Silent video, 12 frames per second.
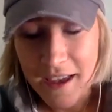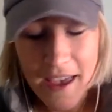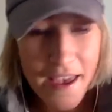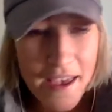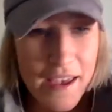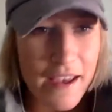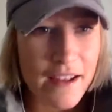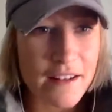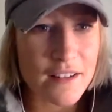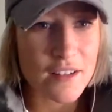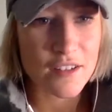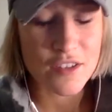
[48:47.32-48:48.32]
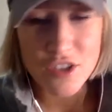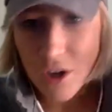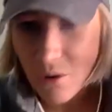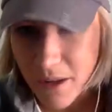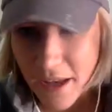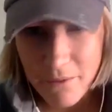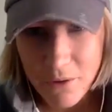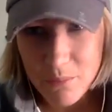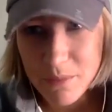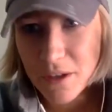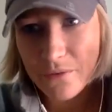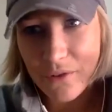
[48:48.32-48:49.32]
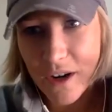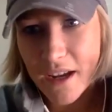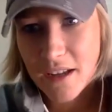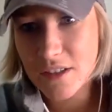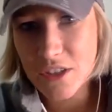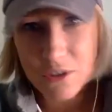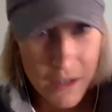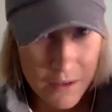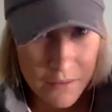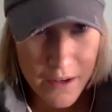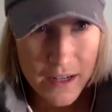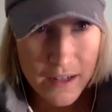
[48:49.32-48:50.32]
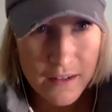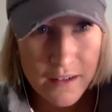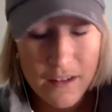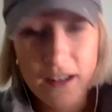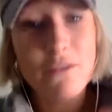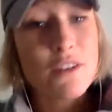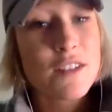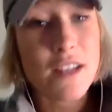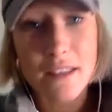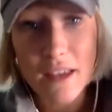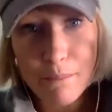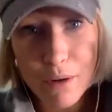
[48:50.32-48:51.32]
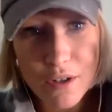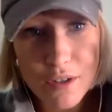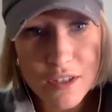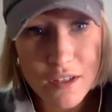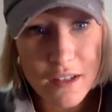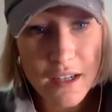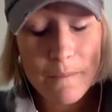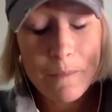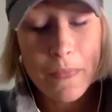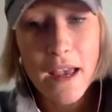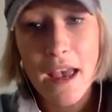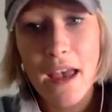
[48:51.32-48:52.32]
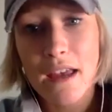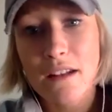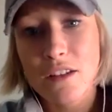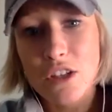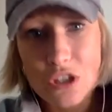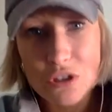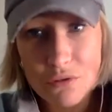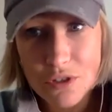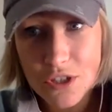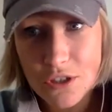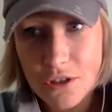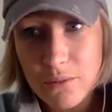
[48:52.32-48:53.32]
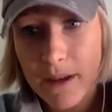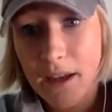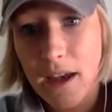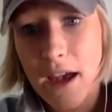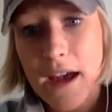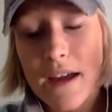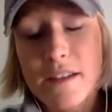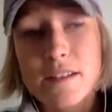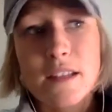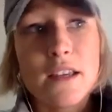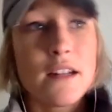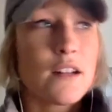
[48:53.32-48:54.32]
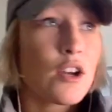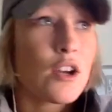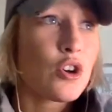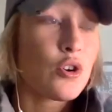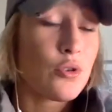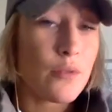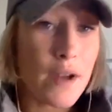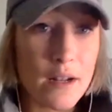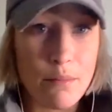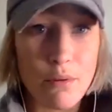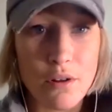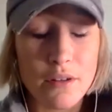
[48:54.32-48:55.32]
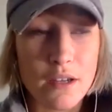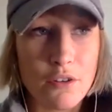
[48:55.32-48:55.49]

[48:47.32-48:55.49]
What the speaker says: and don't ever be afraid to invite. Never take that personally. And YouTube has incredible